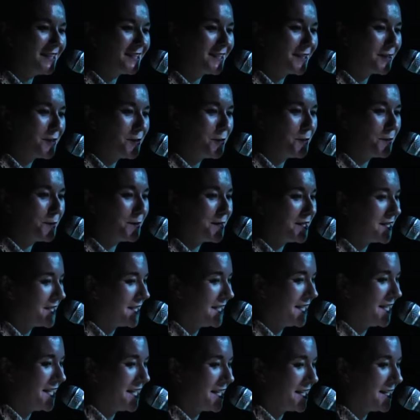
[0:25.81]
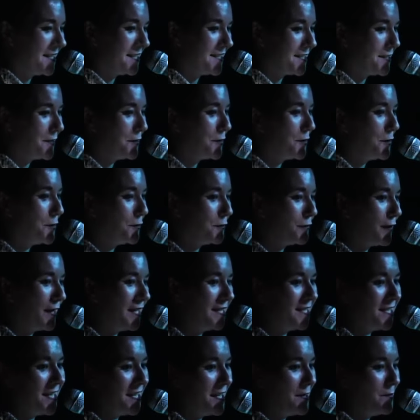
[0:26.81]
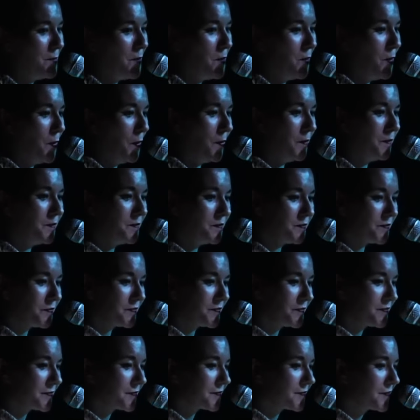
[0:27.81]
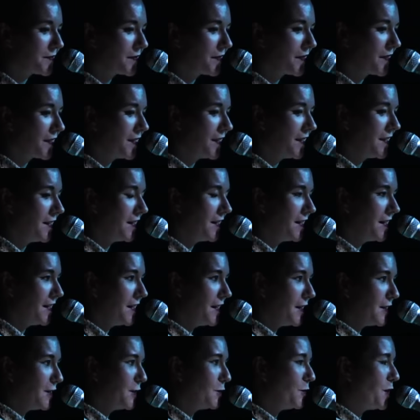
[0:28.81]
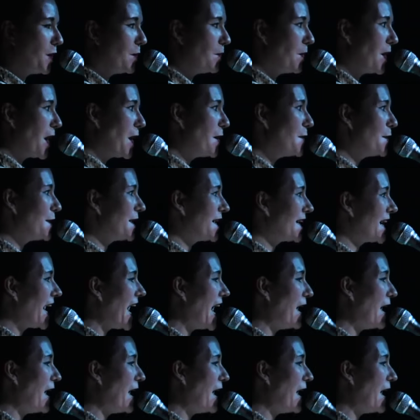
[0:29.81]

it's called Shaneeka Is Not Your Friend Anymore. You are blowing